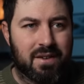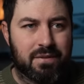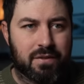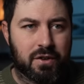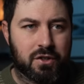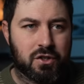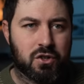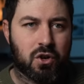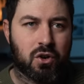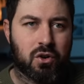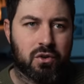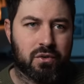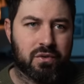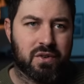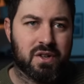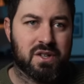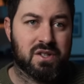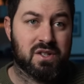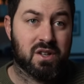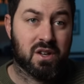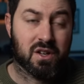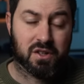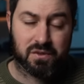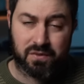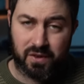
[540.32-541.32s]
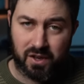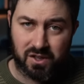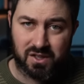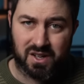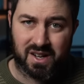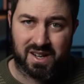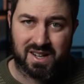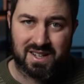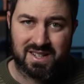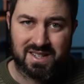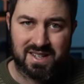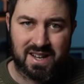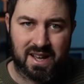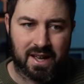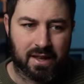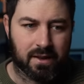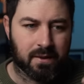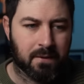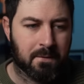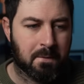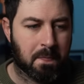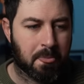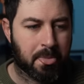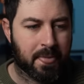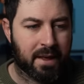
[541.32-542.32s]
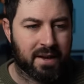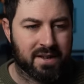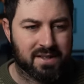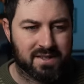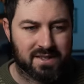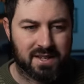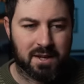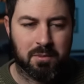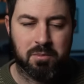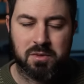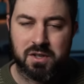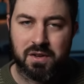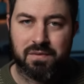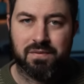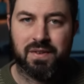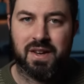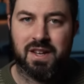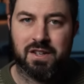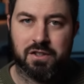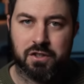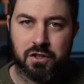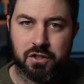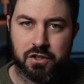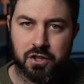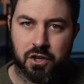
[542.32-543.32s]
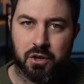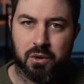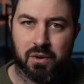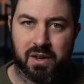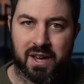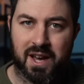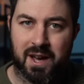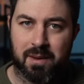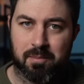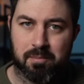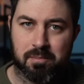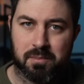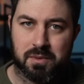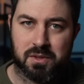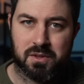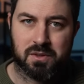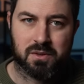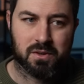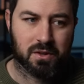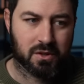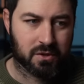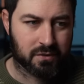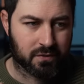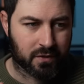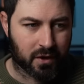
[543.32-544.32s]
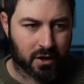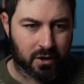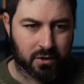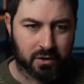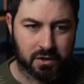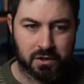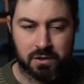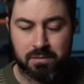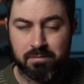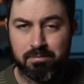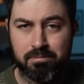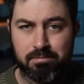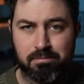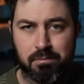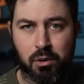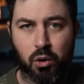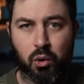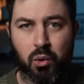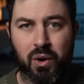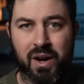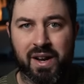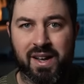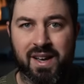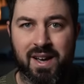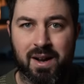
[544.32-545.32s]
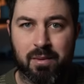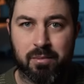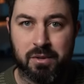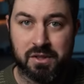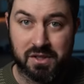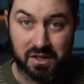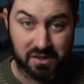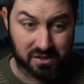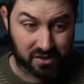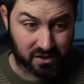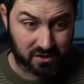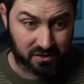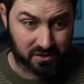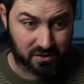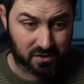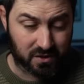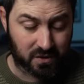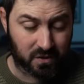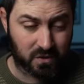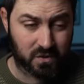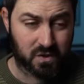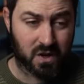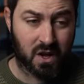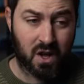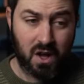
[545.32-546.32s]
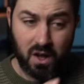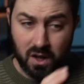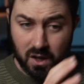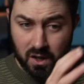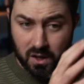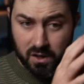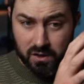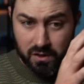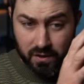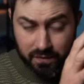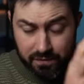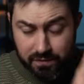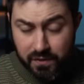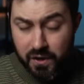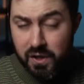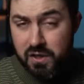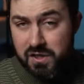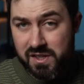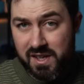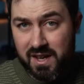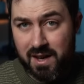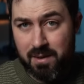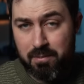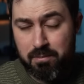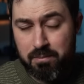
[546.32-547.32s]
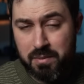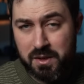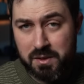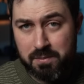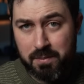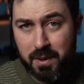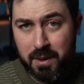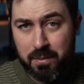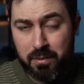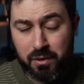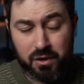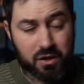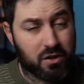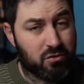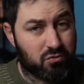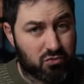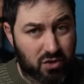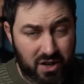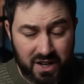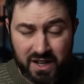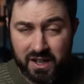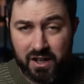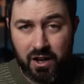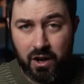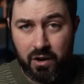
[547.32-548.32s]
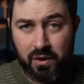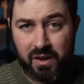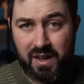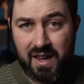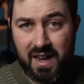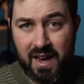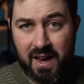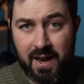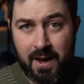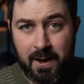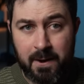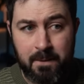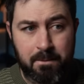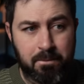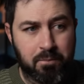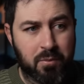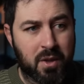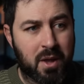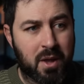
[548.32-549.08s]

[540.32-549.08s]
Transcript: Photographers, as far as I can tell, seem to fit into two camps as far as boring cameras is concerned. The first camp is people that really don't care